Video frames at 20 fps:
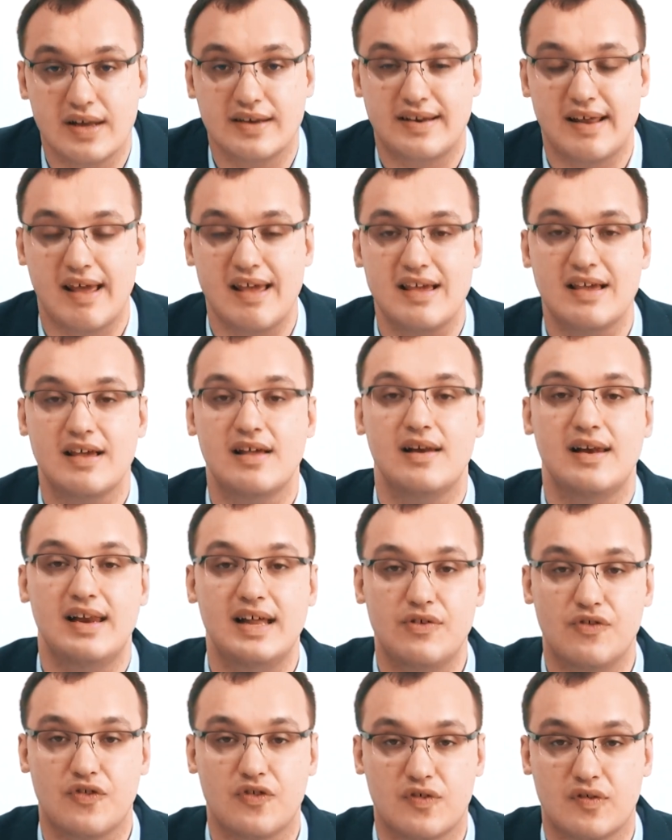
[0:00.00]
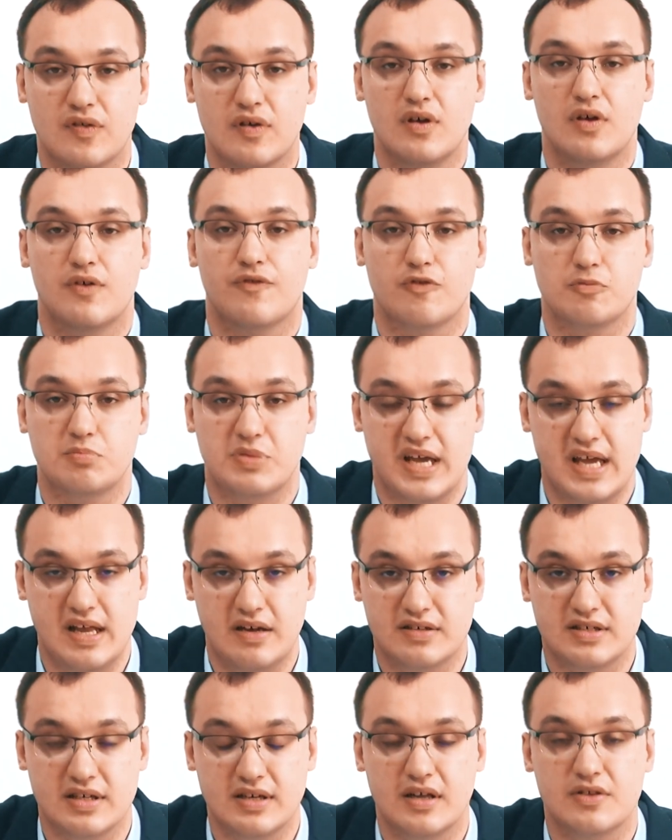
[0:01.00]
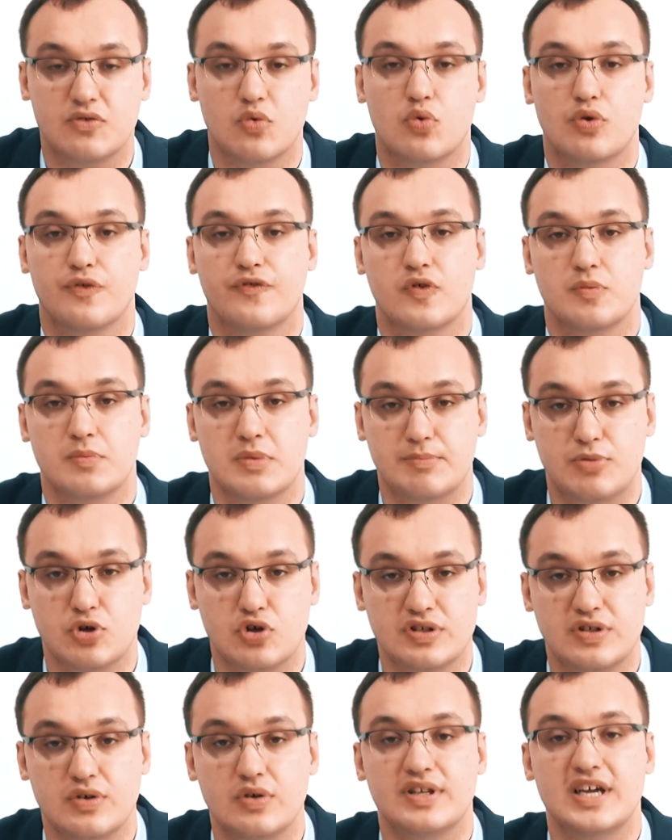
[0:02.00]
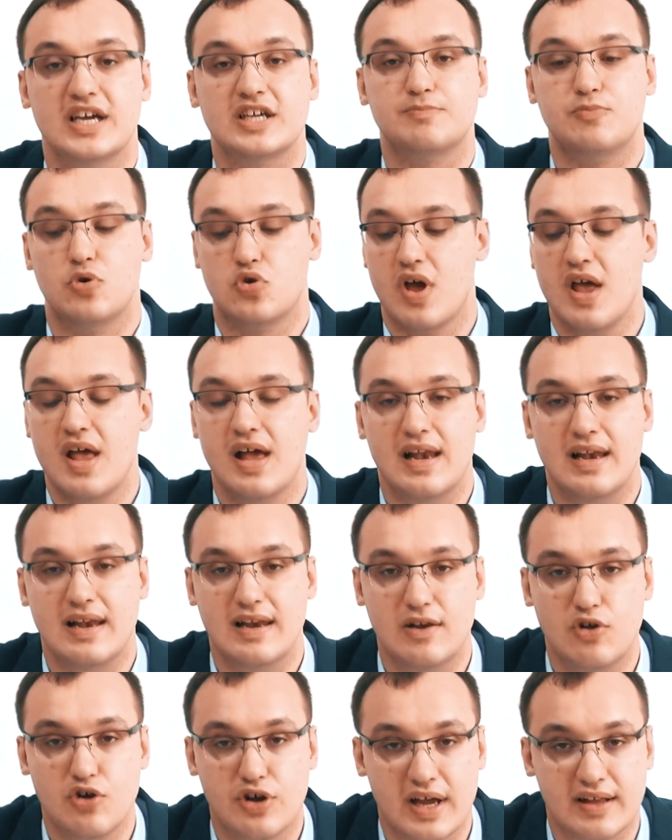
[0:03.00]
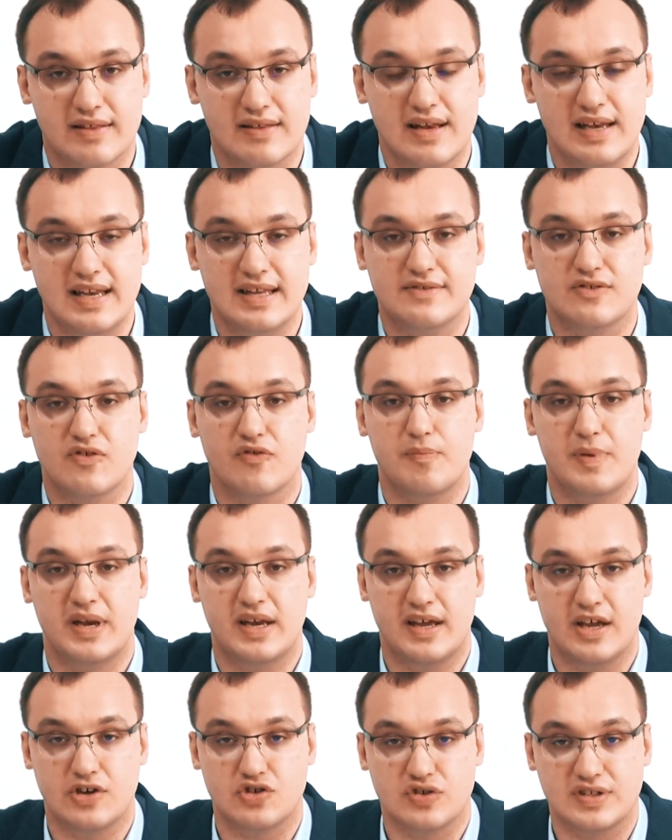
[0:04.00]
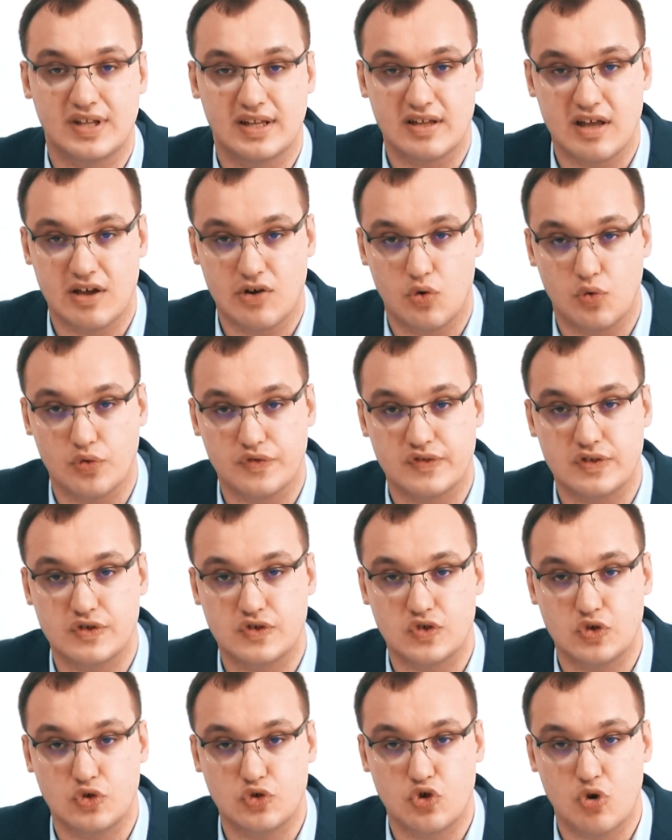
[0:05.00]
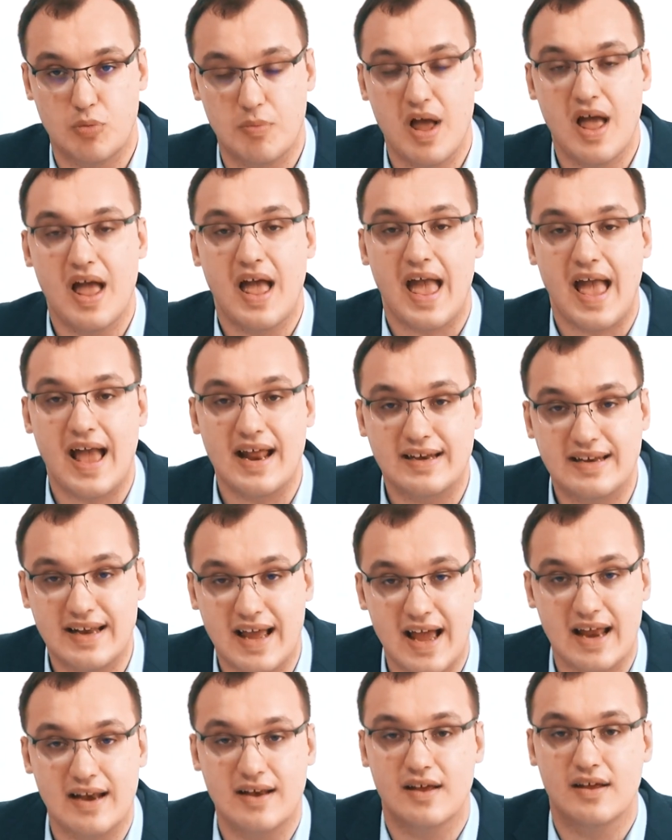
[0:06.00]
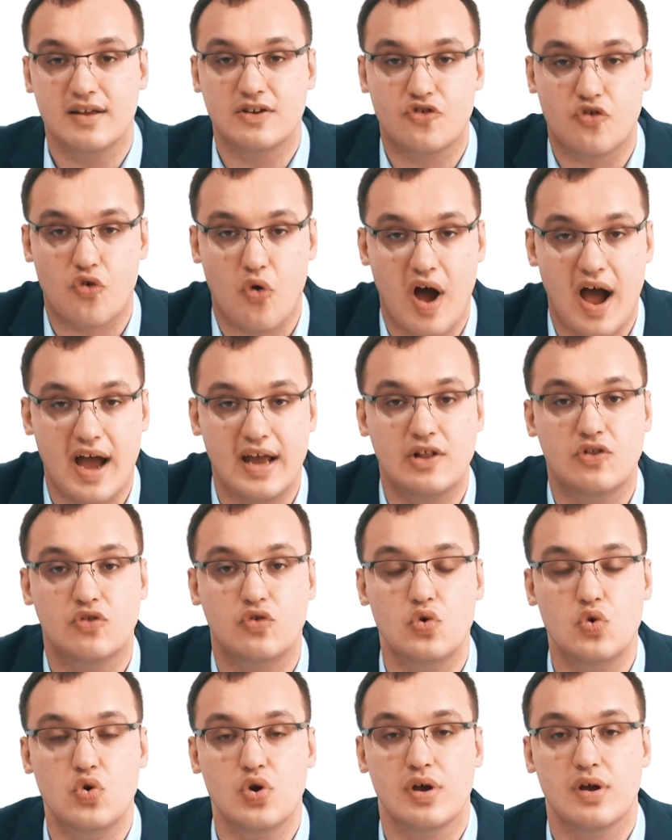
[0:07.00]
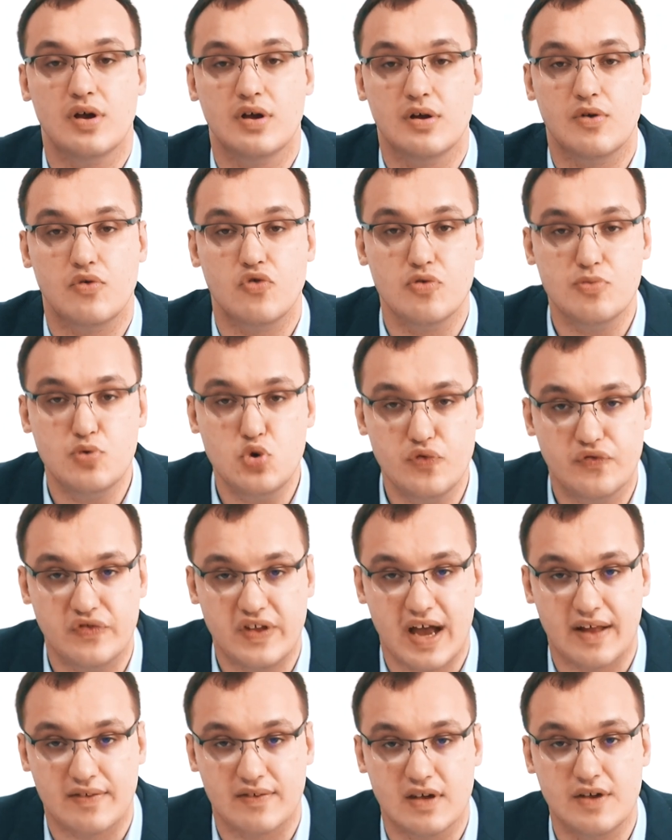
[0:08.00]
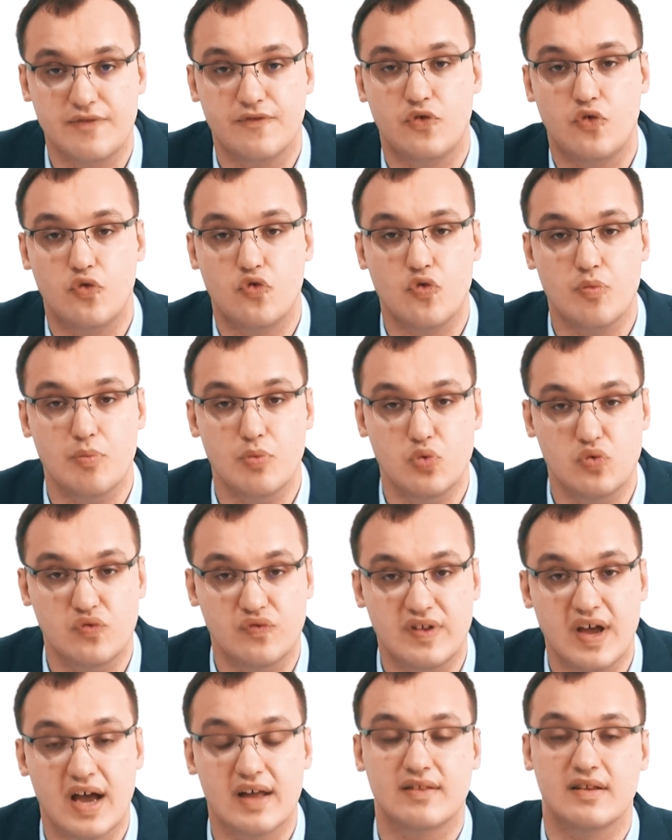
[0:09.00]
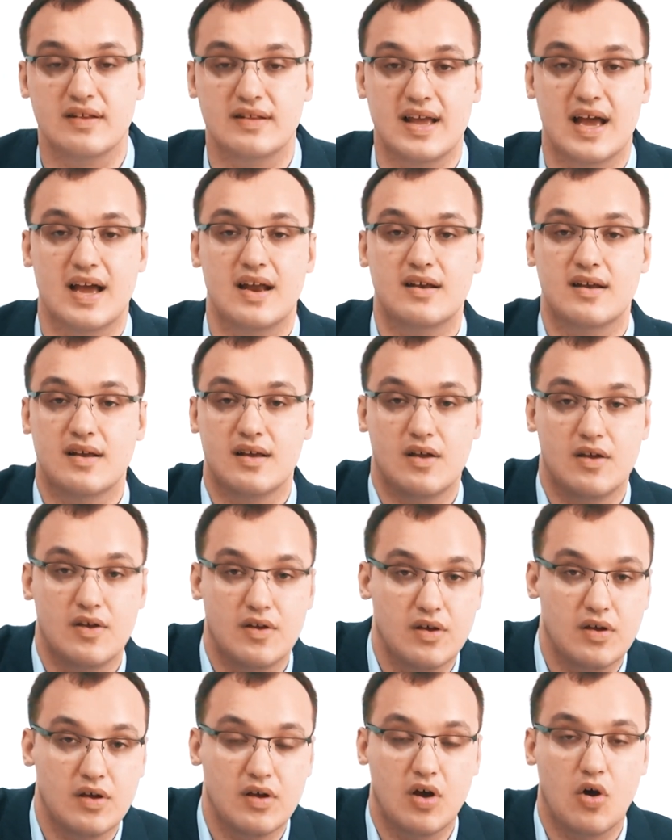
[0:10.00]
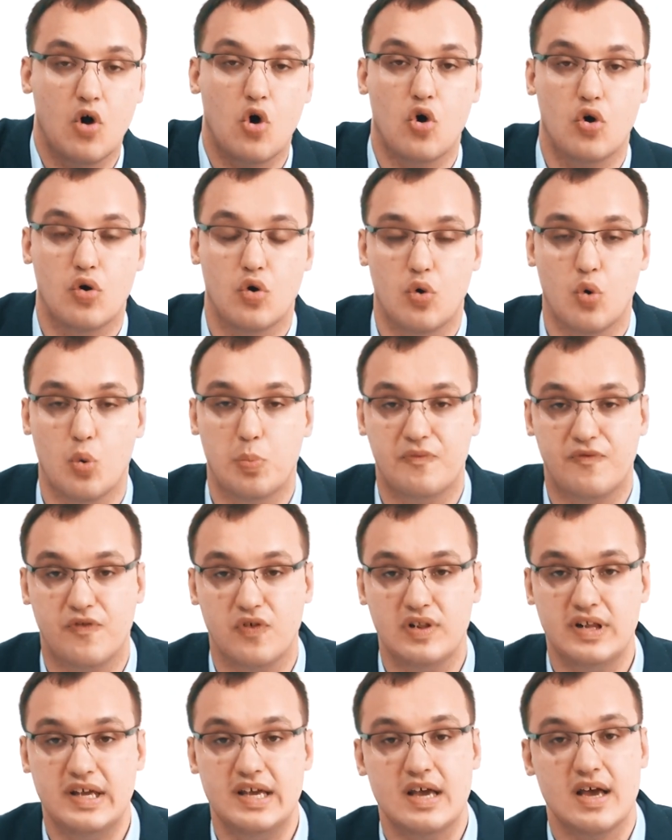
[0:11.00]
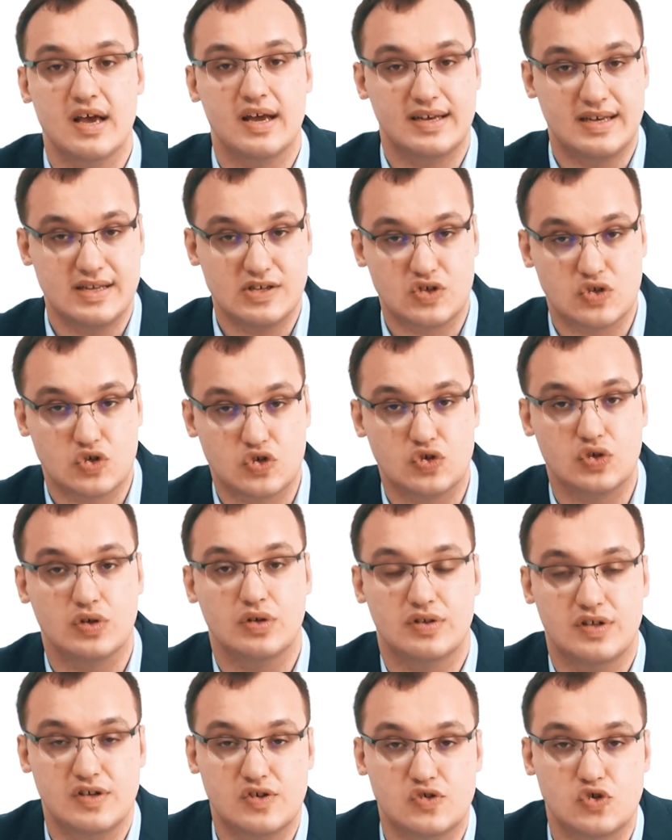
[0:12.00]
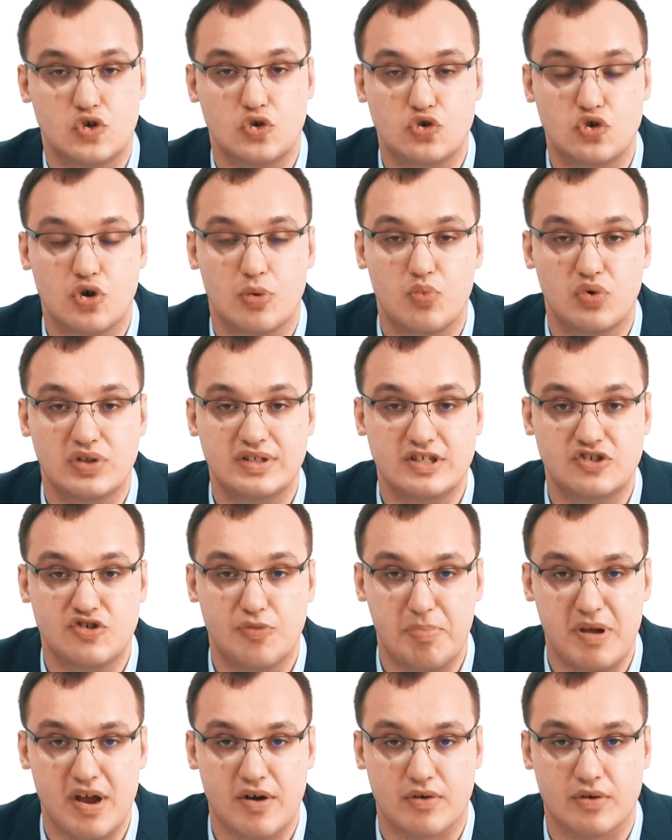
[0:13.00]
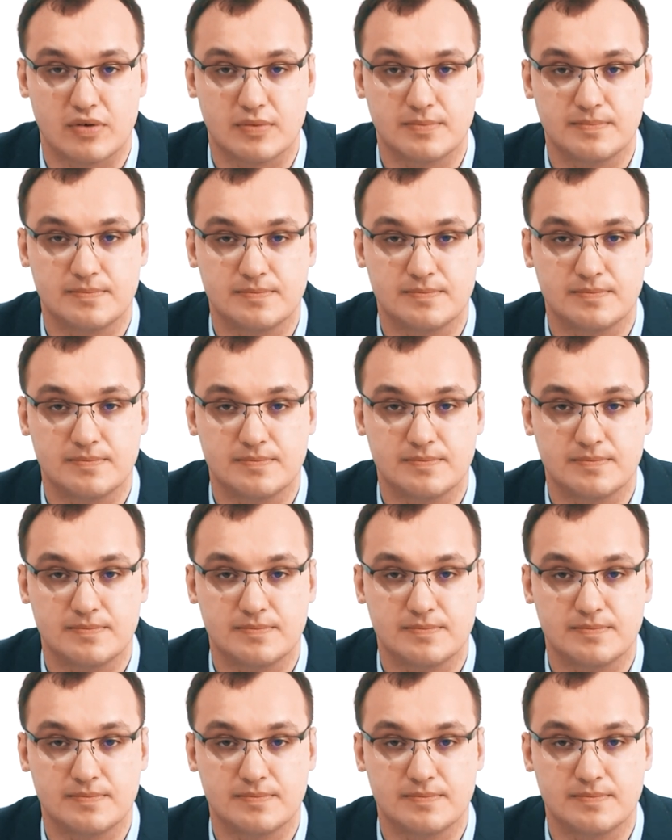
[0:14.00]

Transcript: Take a list from the internet or from a book textbook, look at the list of medications that can cause this syndrome, and then try to remove that. If you remove that, then hopefully this, this syndrome will disappear.